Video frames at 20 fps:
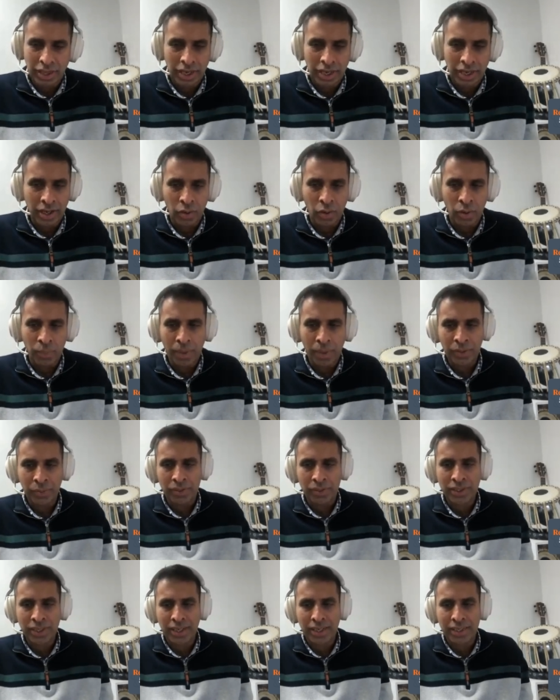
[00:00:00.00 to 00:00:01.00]
getting, going back to what
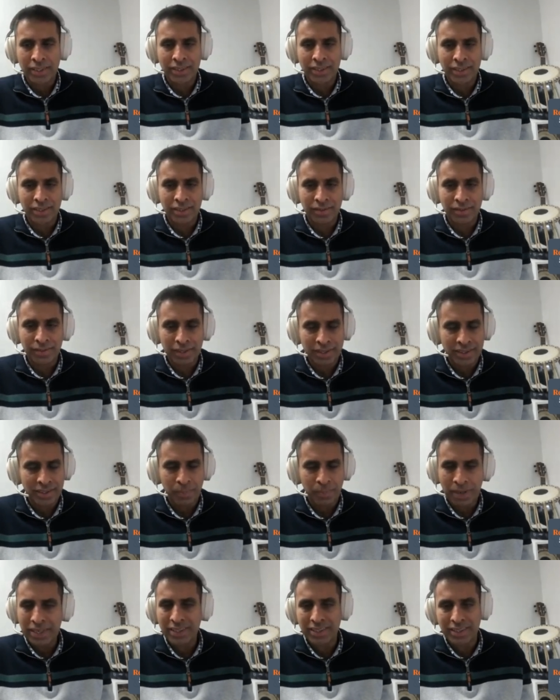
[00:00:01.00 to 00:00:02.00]
you're saying, it's
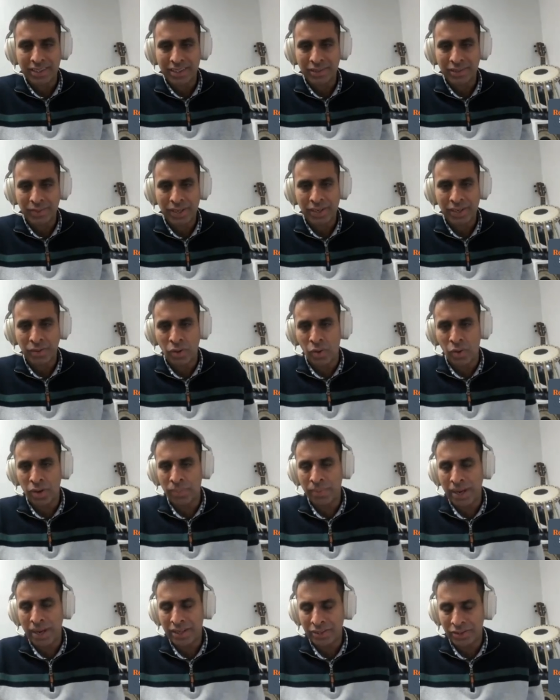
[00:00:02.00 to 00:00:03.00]
the basics, right?
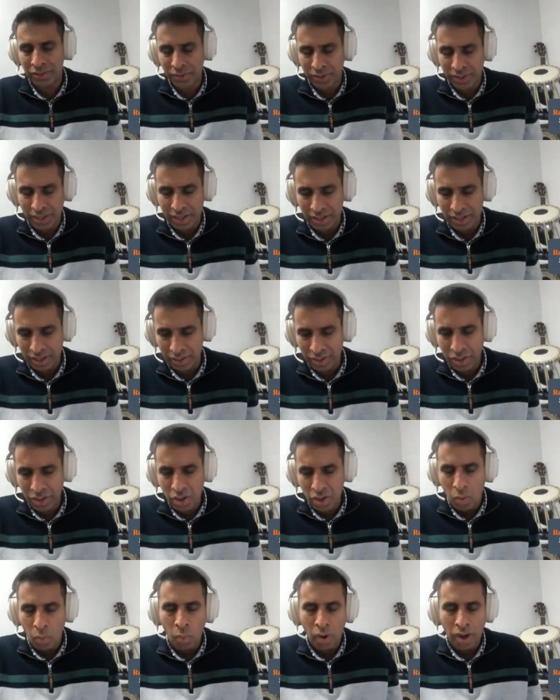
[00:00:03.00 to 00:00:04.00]
Going back to, okay, like
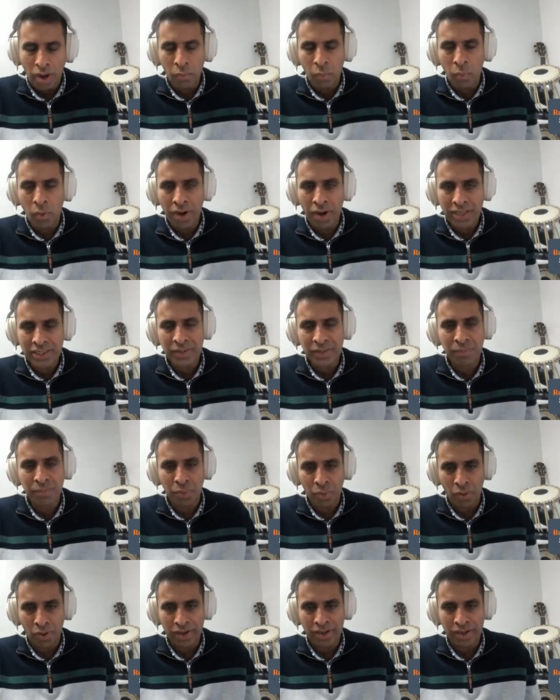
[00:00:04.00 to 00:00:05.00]
what is
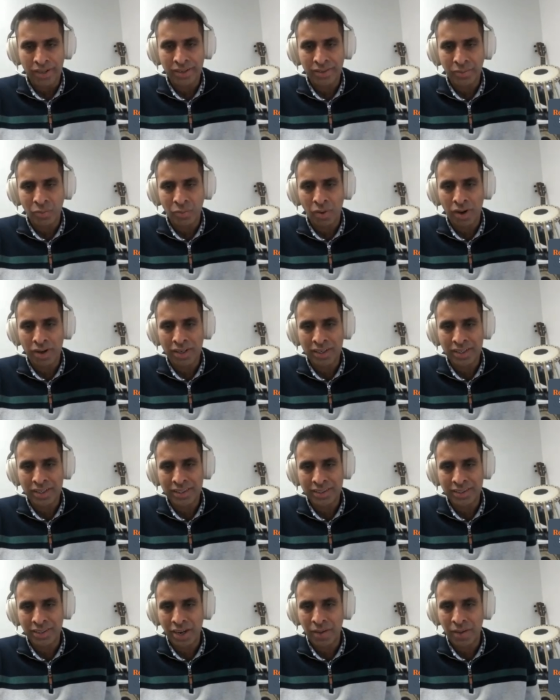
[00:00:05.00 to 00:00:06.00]
important, what
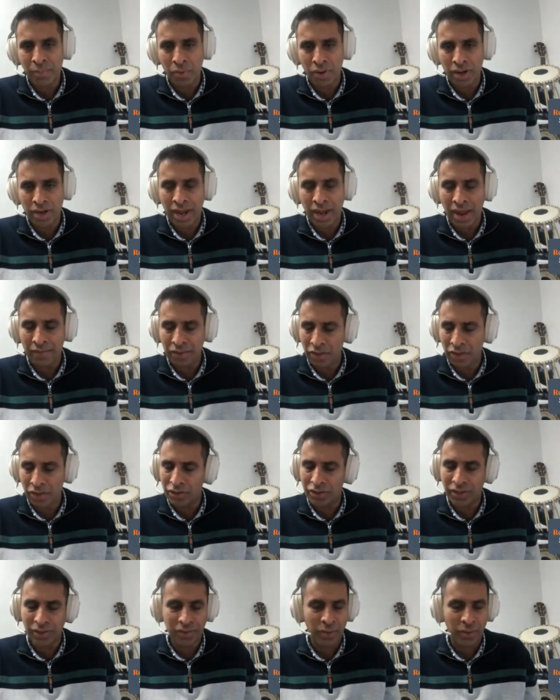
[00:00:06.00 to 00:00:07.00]
is not important, and having
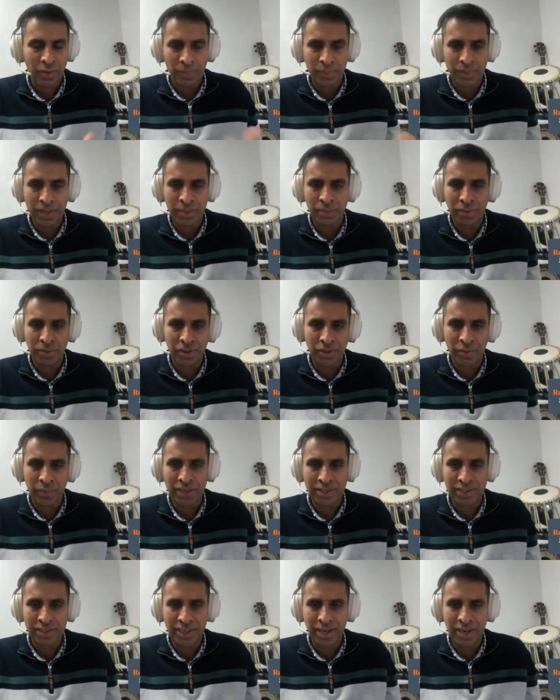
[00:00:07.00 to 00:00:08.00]
the right people in the
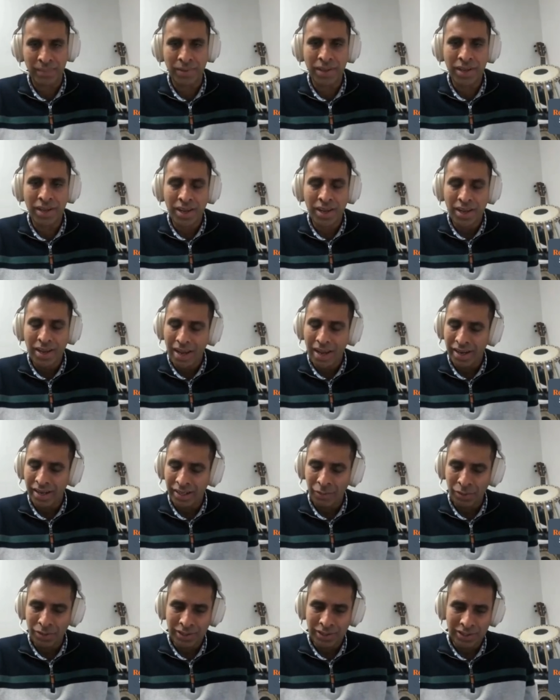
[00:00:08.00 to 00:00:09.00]
right time. And
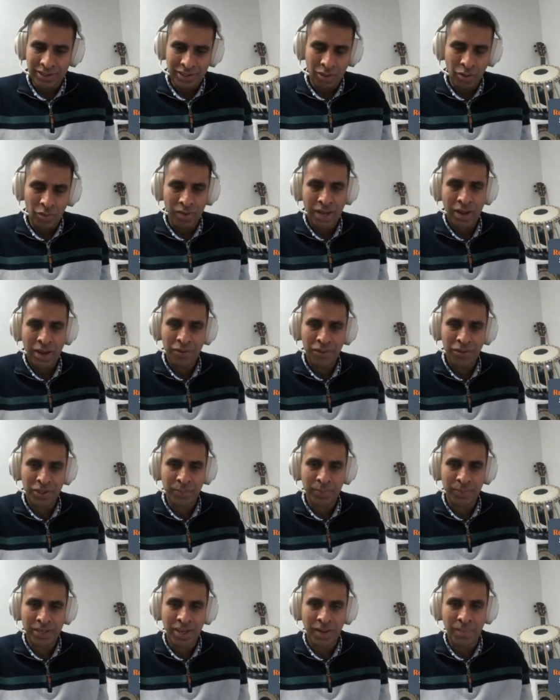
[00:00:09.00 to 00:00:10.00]
like we said, slow down to
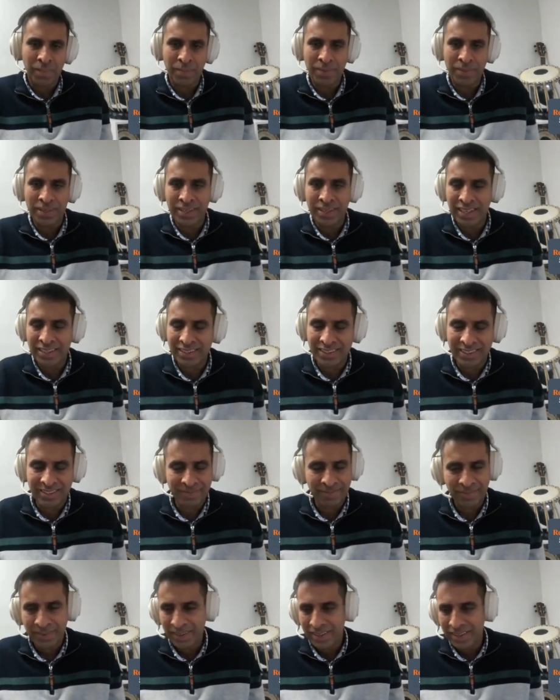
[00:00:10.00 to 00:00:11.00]
speed up. I mean, that's
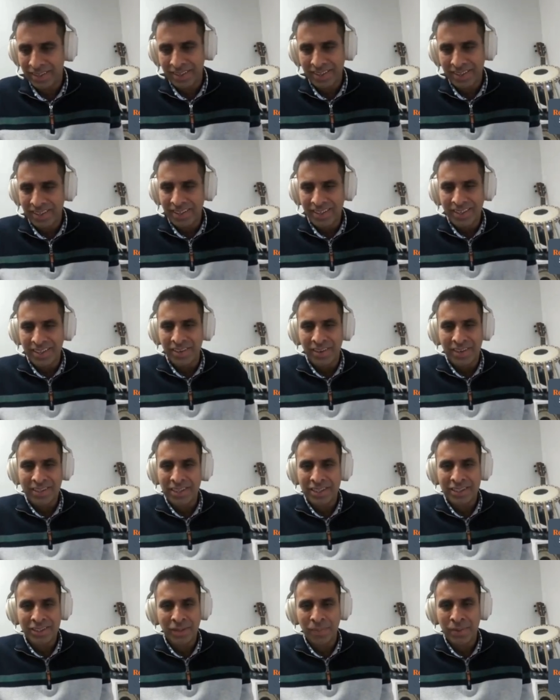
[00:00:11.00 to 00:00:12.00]

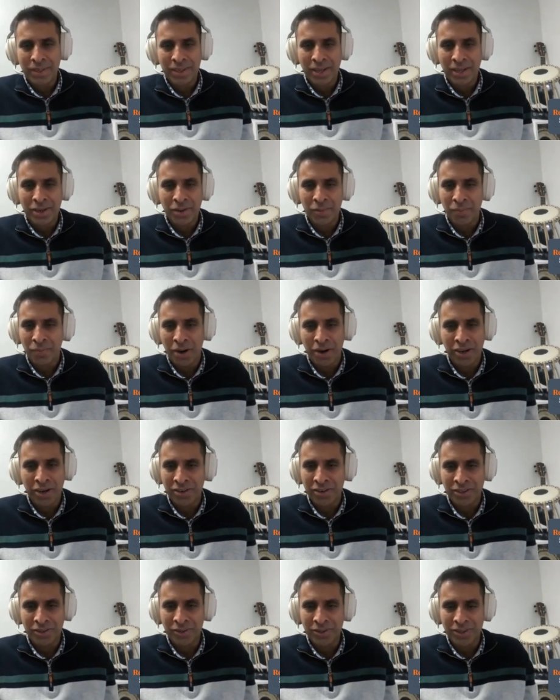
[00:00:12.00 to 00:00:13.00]
not something that
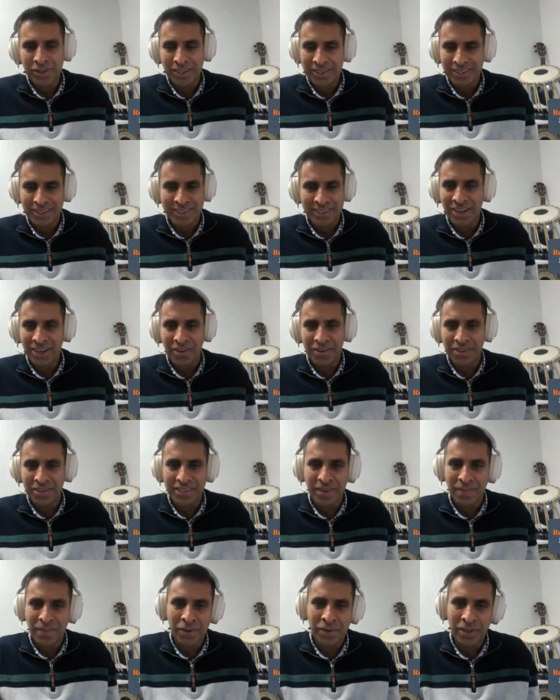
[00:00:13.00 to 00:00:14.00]
marketers usually like to say all the
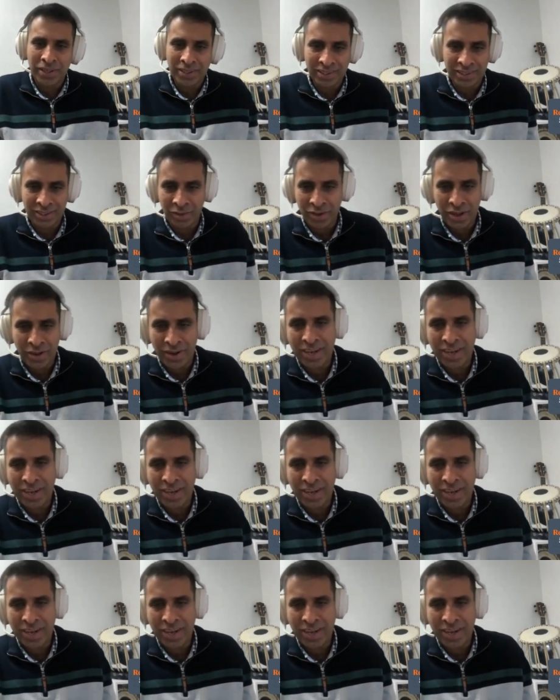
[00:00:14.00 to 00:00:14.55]
time. They don't like to slow